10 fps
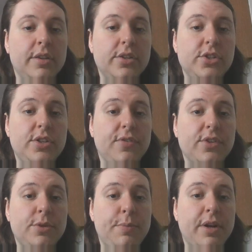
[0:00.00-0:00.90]
This is the
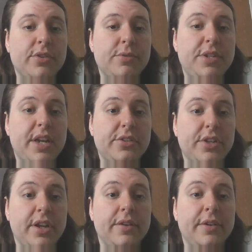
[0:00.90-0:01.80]
first appearance of
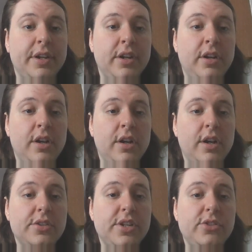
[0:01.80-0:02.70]
Tessa.
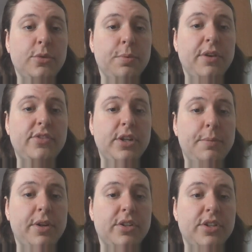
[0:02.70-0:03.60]
Azazel previously
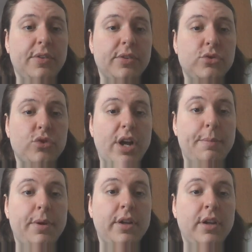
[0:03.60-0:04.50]
appeared in Devil's Trap.